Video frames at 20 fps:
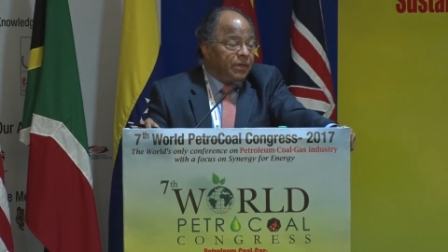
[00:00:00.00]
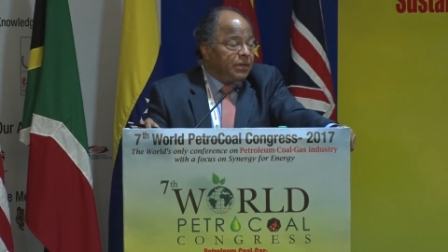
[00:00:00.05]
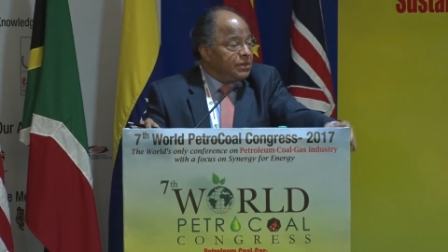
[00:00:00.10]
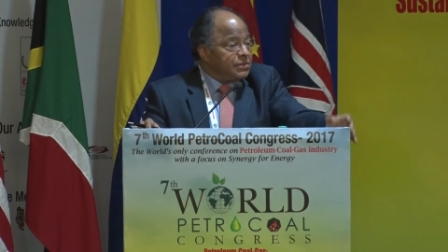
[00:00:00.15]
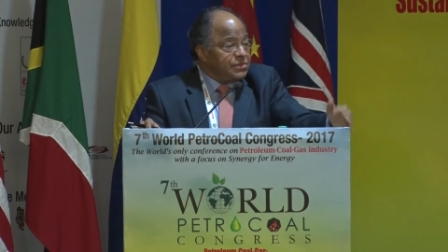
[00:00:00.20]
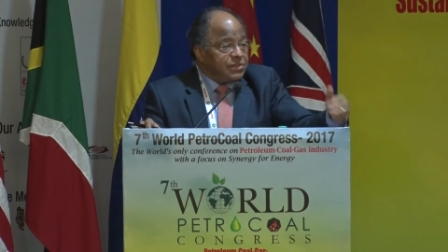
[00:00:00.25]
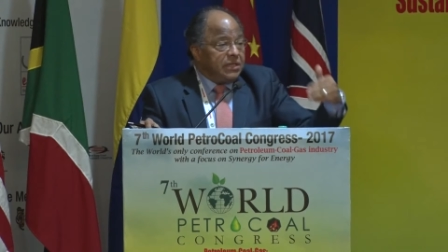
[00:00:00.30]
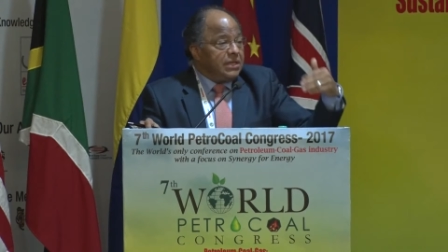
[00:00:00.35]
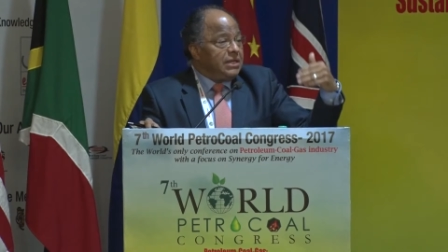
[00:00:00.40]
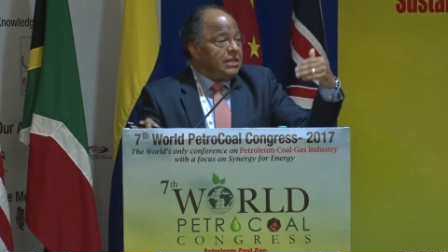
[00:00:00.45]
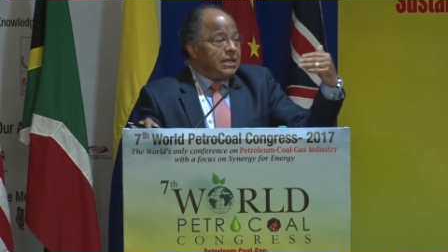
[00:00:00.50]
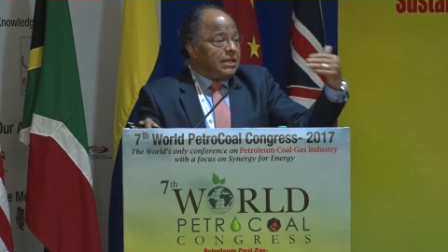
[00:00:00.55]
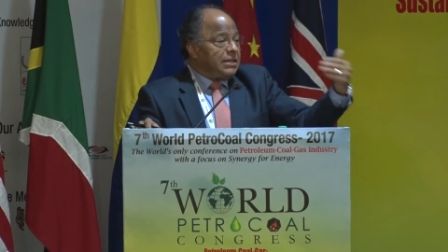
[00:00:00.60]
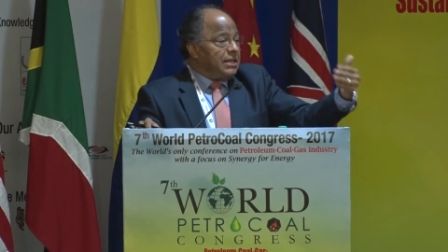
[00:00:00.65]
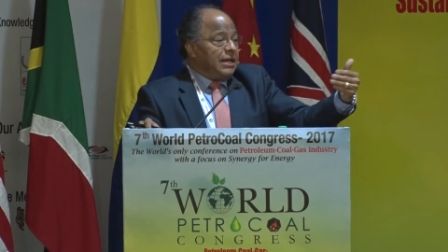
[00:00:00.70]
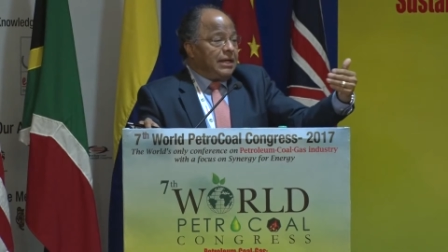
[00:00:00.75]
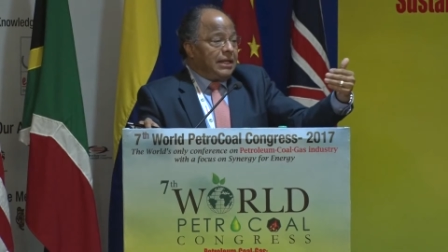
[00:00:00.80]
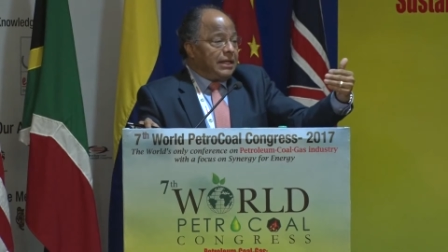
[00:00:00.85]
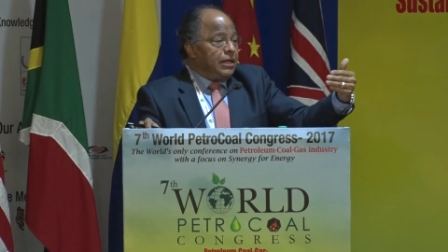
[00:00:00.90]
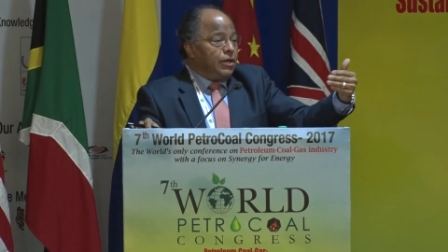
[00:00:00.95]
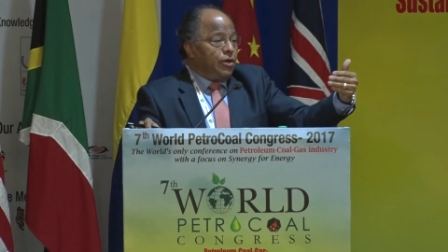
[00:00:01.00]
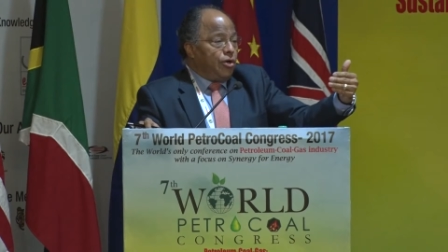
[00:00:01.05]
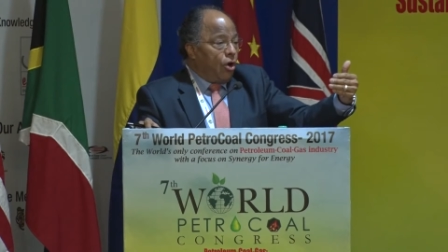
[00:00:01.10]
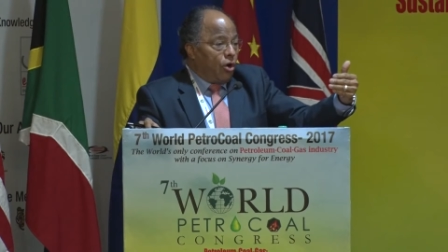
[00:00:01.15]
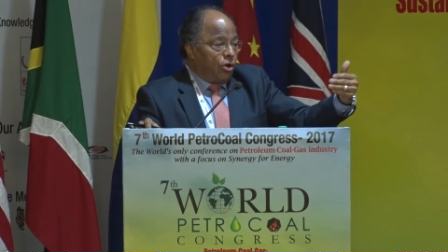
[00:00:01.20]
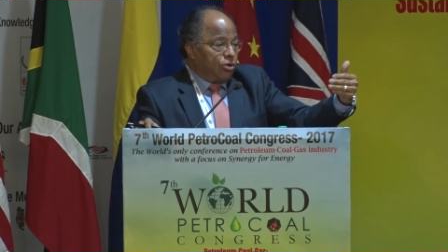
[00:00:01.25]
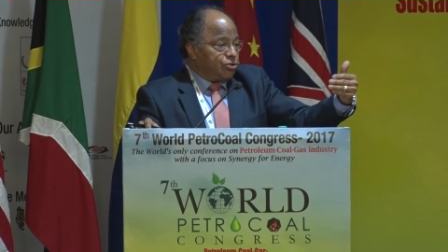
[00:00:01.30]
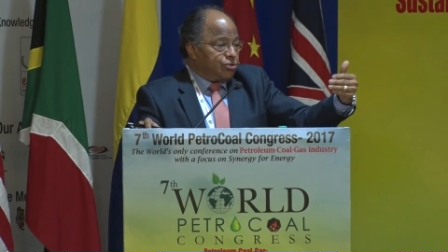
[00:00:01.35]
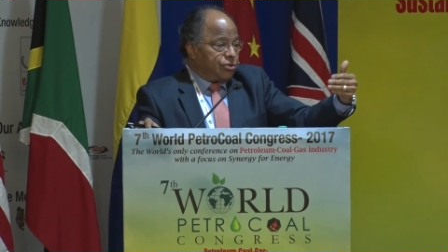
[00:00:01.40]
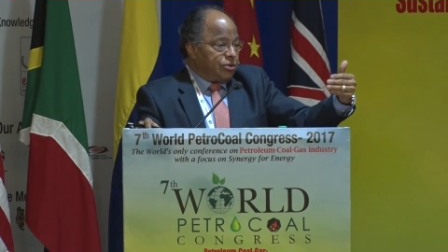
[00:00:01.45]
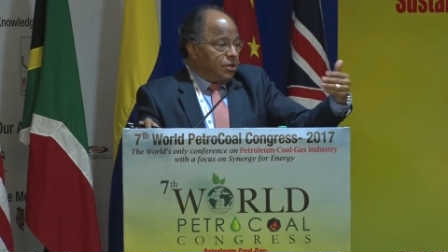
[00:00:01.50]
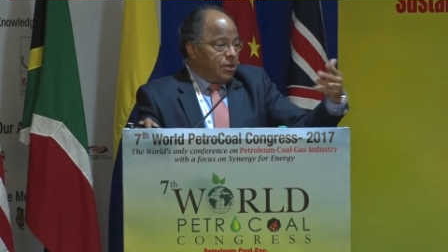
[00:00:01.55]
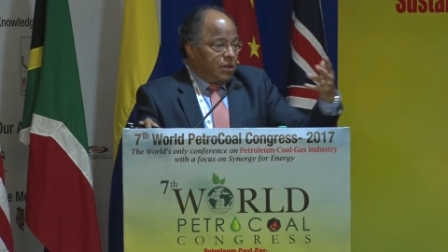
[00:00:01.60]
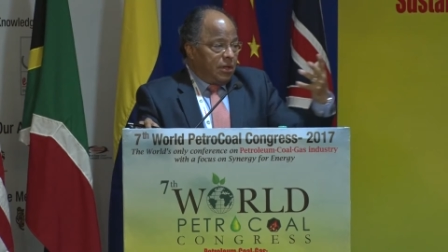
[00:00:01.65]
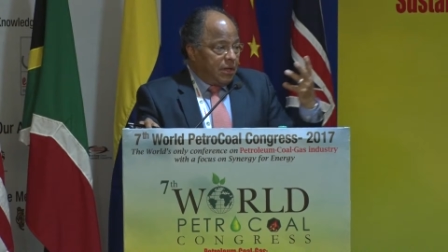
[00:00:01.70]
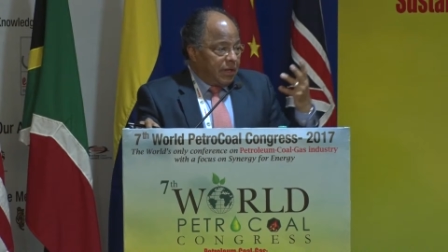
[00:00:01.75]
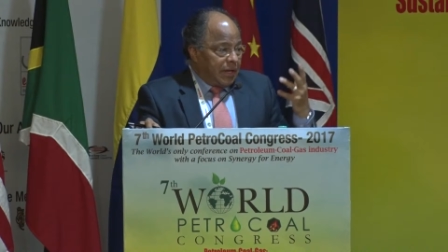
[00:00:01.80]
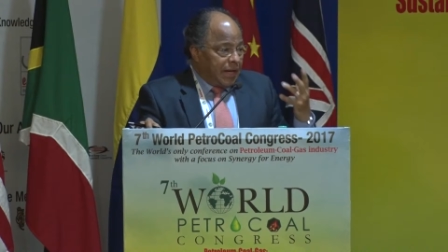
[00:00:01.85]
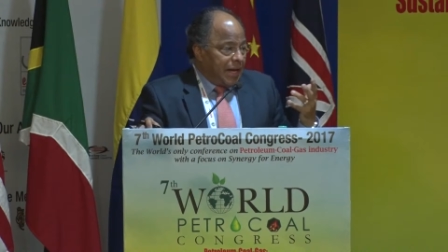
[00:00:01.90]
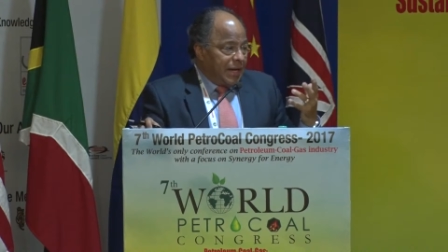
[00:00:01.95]
because India then cannot,
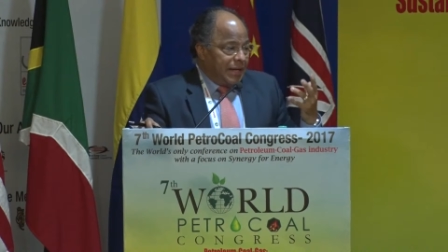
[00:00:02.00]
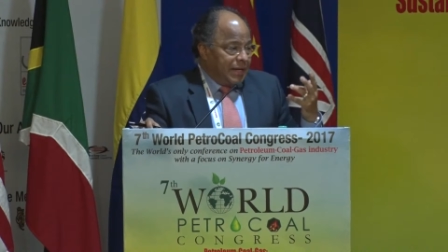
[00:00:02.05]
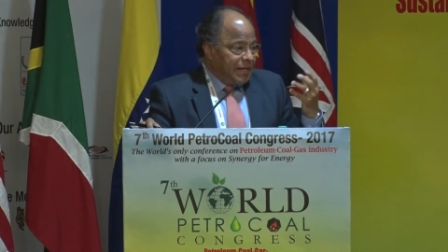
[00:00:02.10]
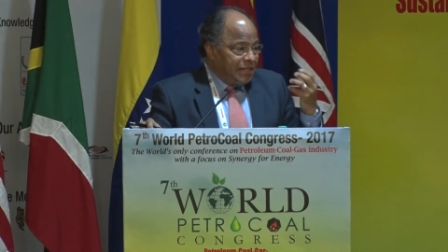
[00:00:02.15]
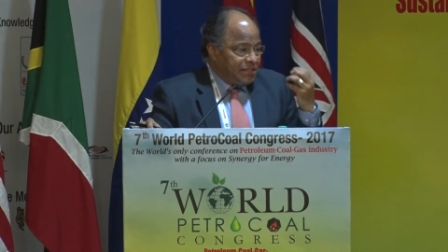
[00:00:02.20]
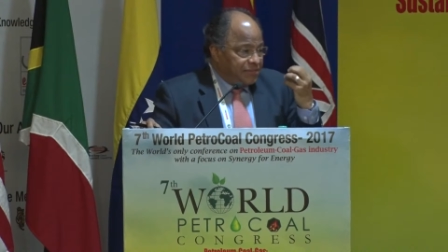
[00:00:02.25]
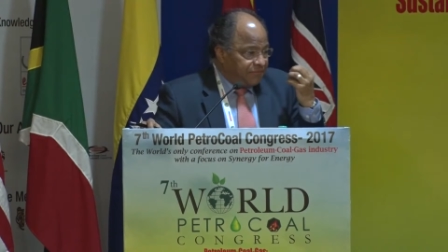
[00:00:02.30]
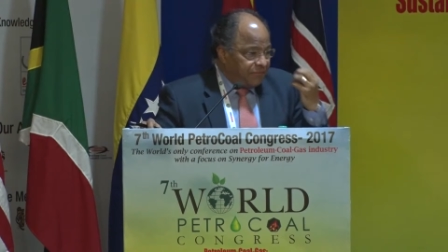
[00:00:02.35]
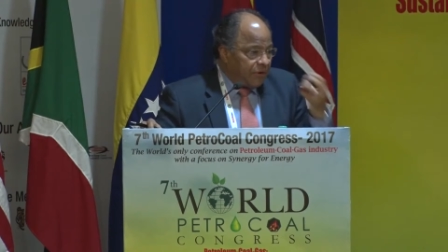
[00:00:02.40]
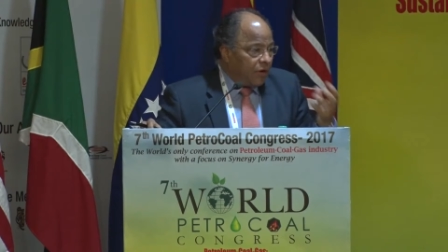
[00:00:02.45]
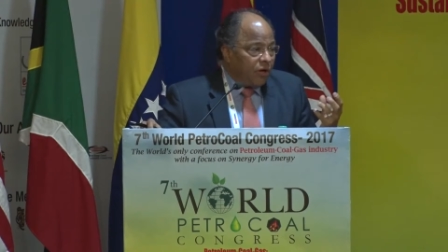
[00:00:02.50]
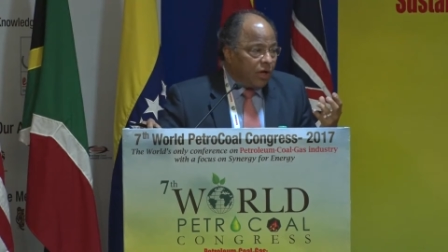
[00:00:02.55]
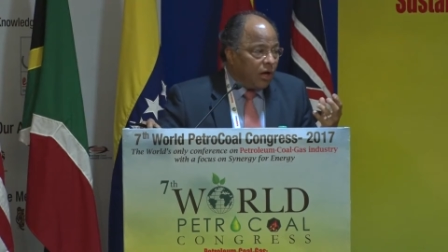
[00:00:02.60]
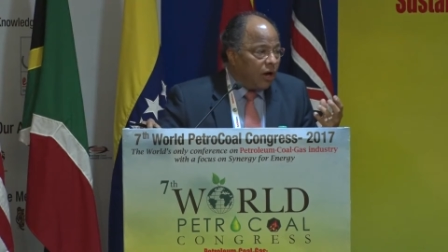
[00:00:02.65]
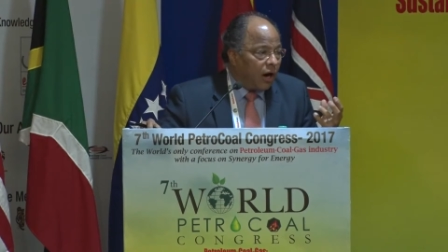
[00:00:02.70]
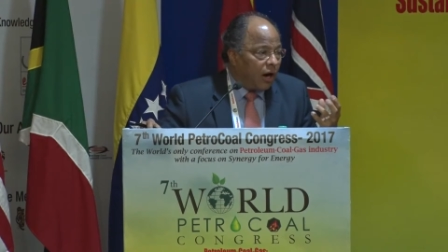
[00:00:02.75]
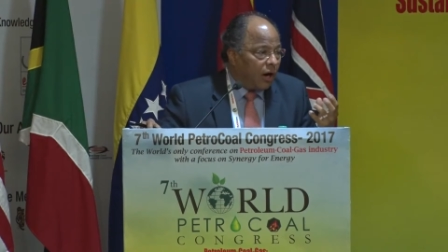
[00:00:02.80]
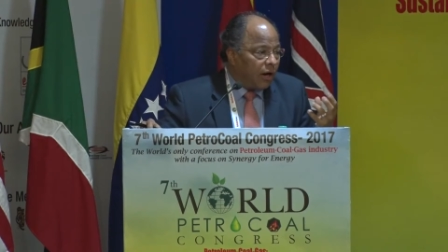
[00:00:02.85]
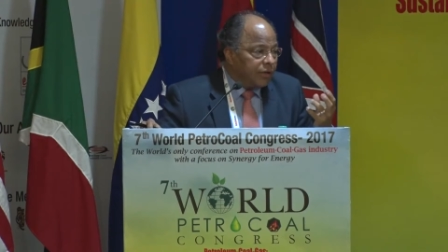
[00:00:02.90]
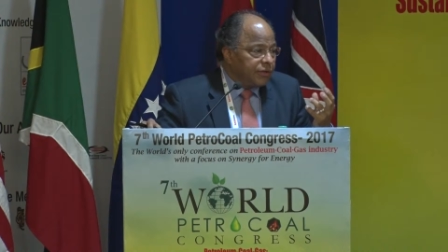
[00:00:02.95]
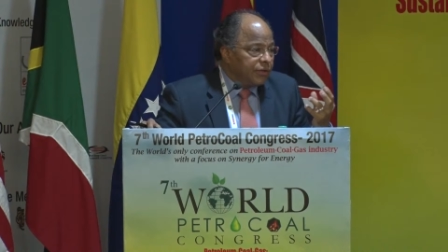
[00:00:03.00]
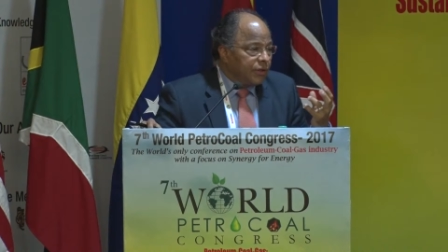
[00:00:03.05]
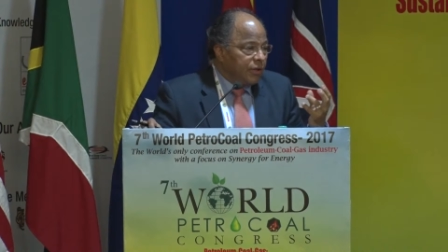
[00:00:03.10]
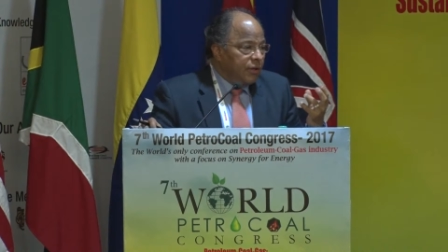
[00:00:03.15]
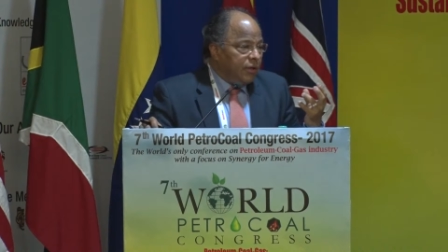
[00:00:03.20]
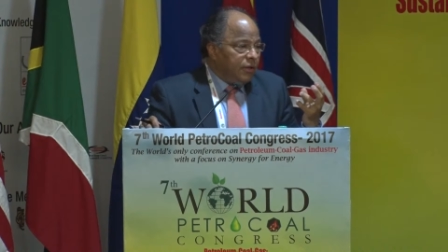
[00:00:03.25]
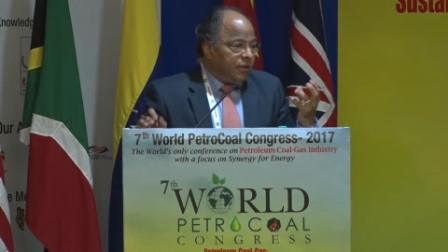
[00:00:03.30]
and it's very hard